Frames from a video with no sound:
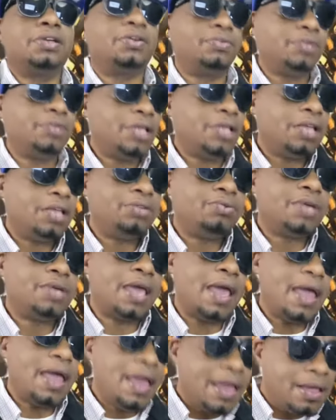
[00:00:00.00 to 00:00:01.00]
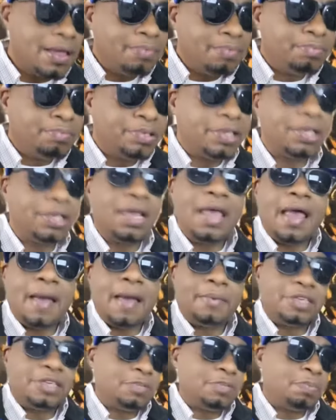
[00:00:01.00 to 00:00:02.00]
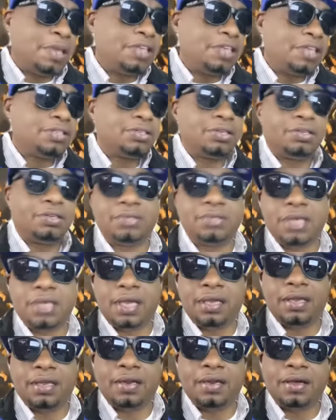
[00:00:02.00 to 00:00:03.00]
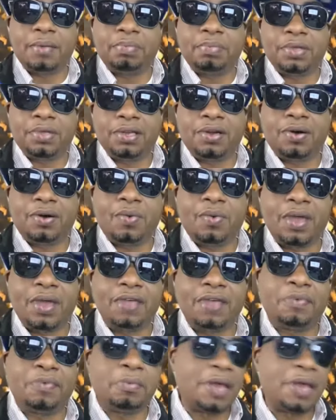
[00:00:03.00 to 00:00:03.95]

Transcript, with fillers: You know, yeah, you can, but how much space are you taking up, you know, away right.